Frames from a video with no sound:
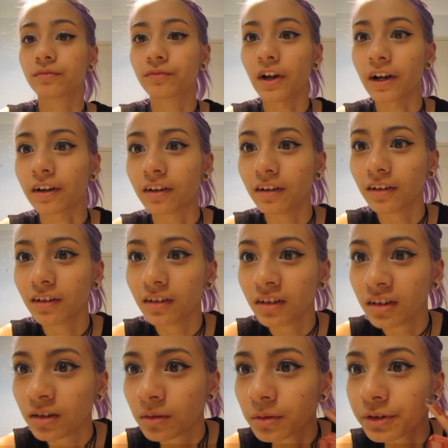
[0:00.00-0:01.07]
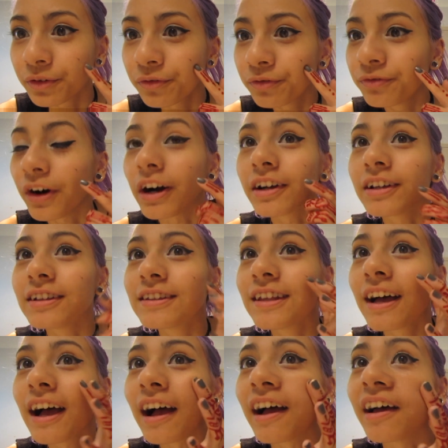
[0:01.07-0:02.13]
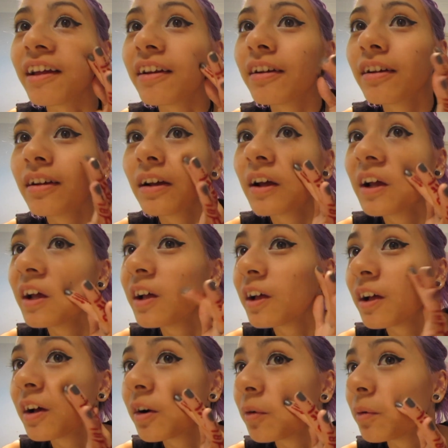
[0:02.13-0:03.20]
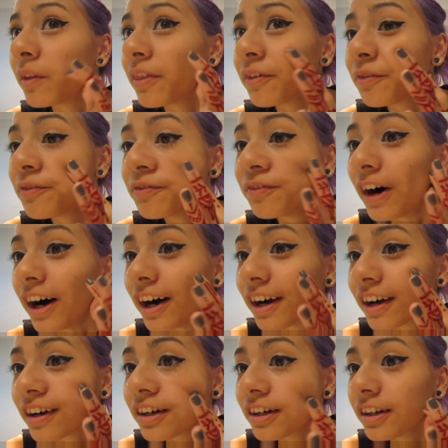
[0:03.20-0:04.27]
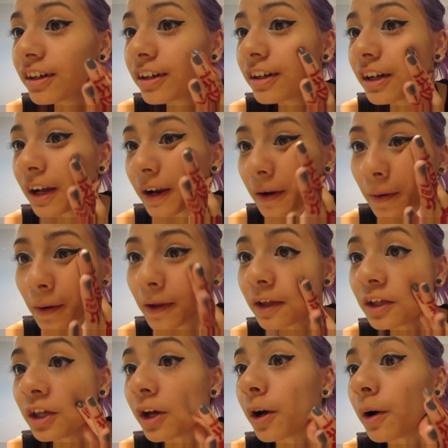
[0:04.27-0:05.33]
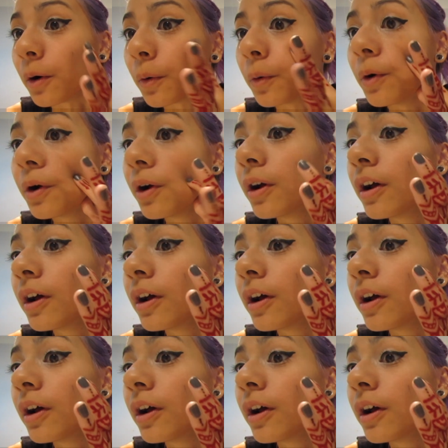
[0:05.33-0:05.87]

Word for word: Fuck. What the fuck is that? What the fuck? Yo.